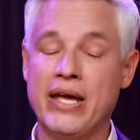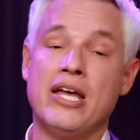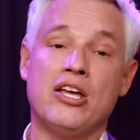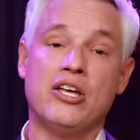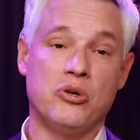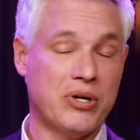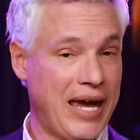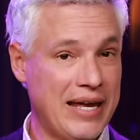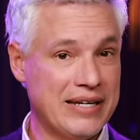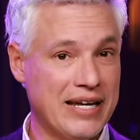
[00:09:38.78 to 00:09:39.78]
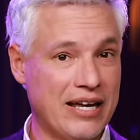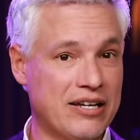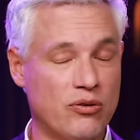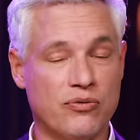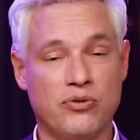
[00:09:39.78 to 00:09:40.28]
You can get
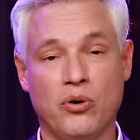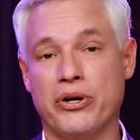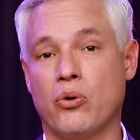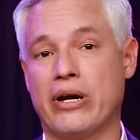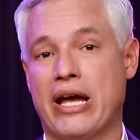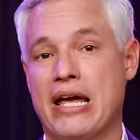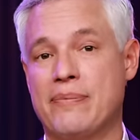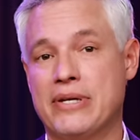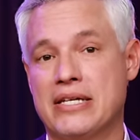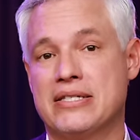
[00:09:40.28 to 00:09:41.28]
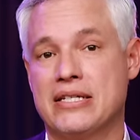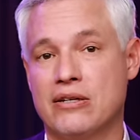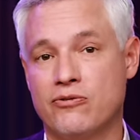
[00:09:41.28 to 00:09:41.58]
either full width or APS-C